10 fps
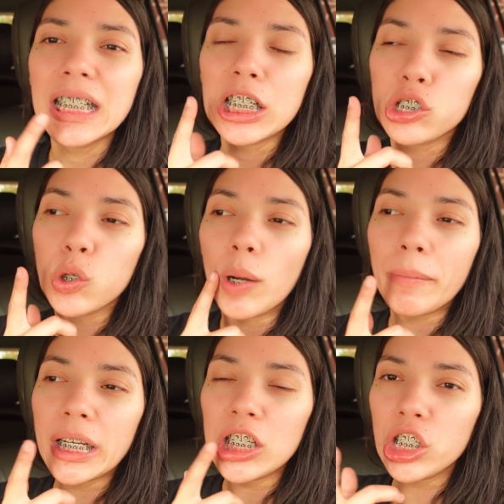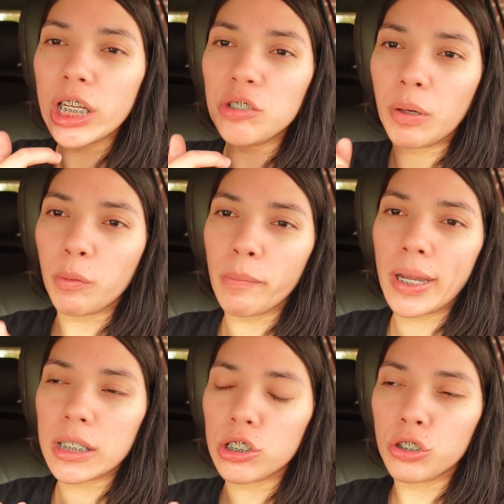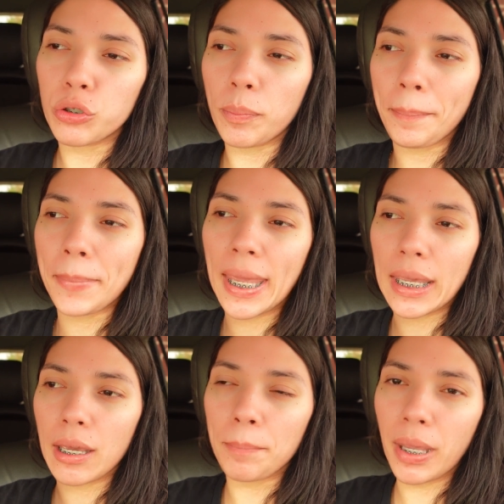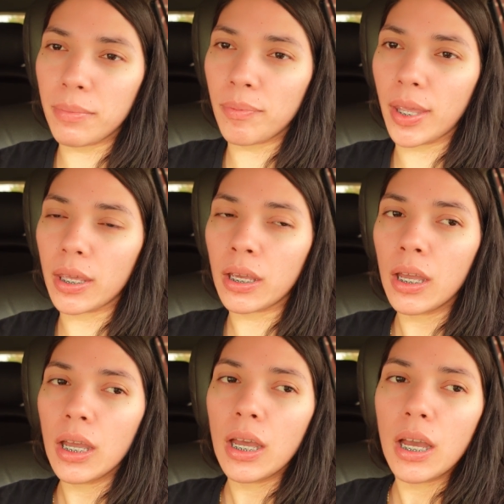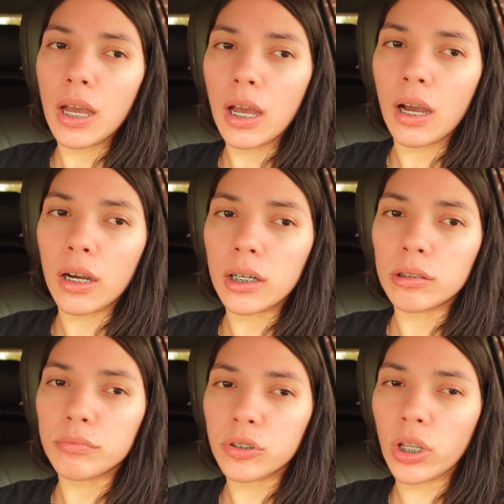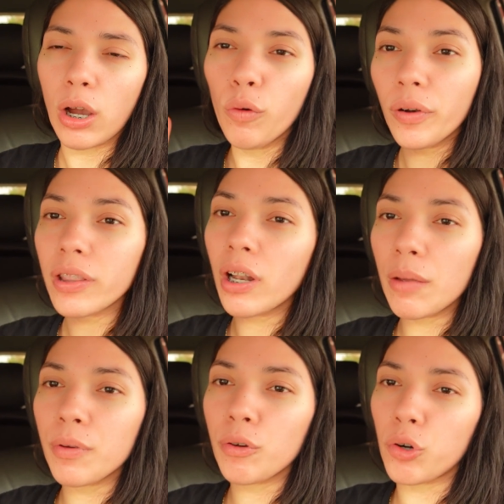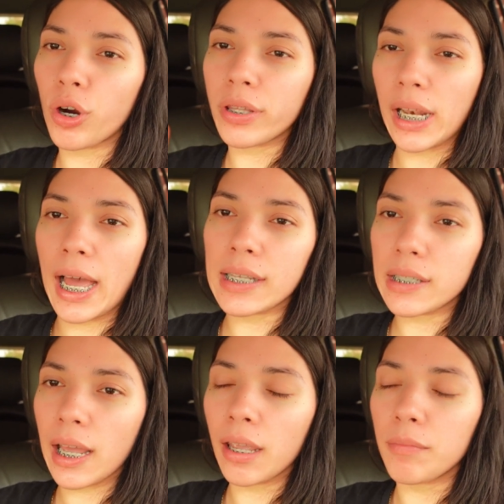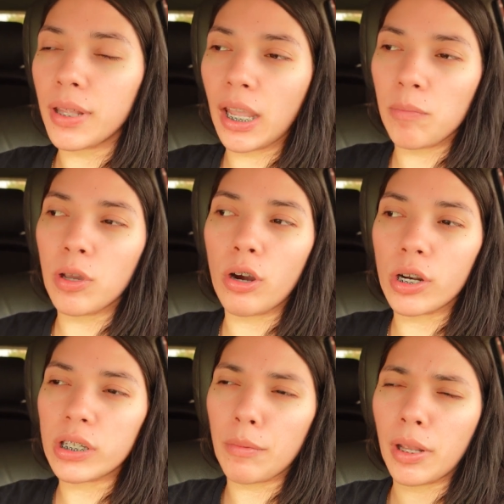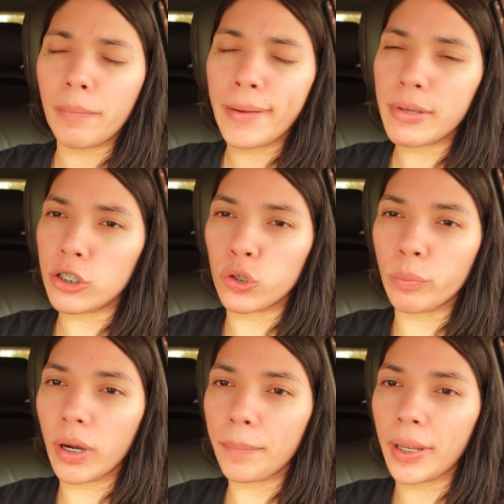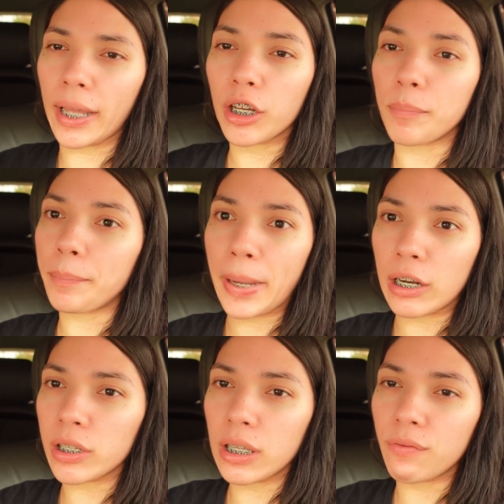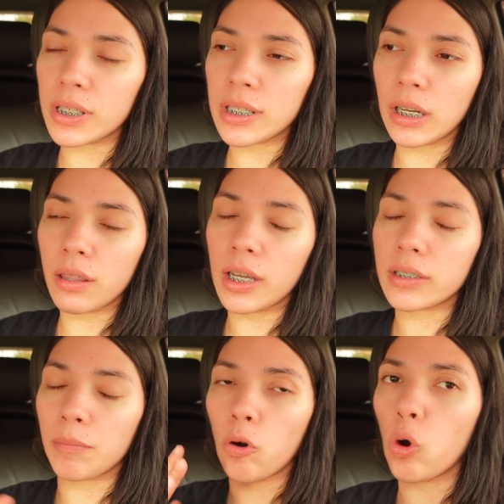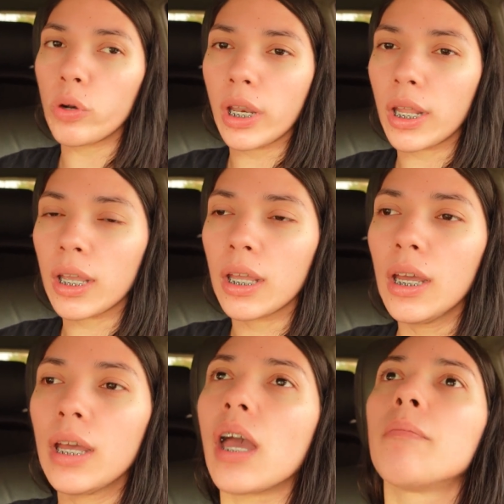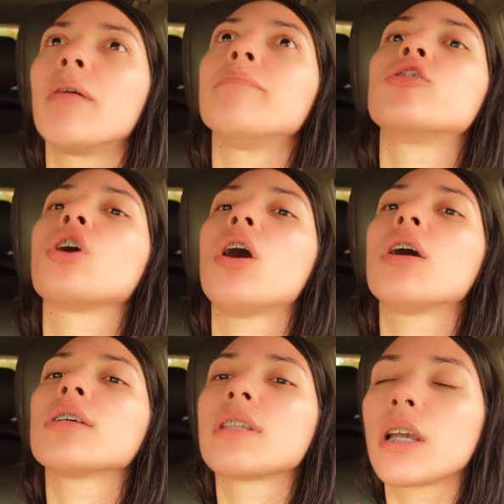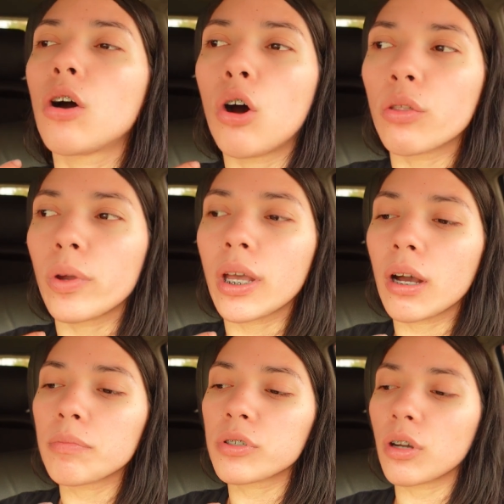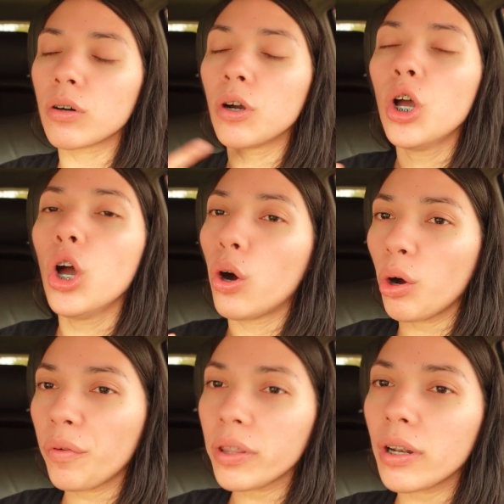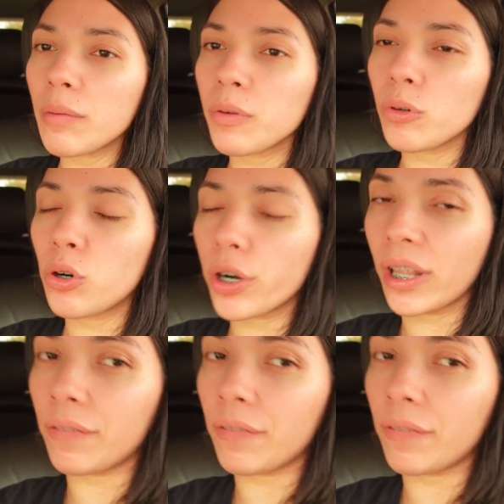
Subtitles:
So I'm going to change my rubber bands to pink, baby pink. So yeah, hopefully they'll let me record. The last time they gave me a hard time and made me zoom up and I could barely even see anything because I'm holding it and my jaw is like all the way up. So hopefully they'll let me record.